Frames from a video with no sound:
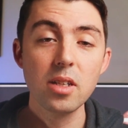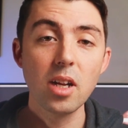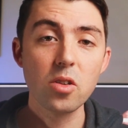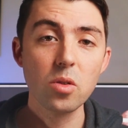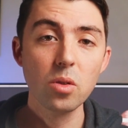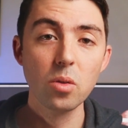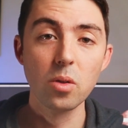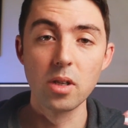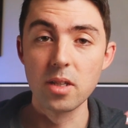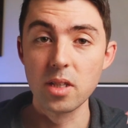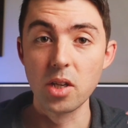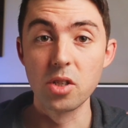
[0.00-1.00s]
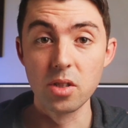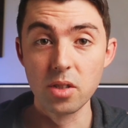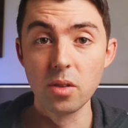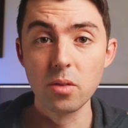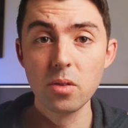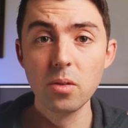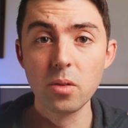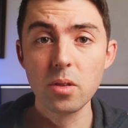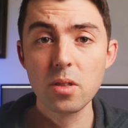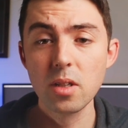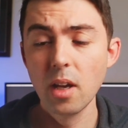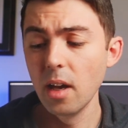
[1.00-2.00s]
a natural organisation to your
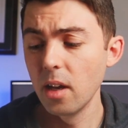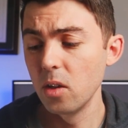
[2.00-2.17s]
thoughts.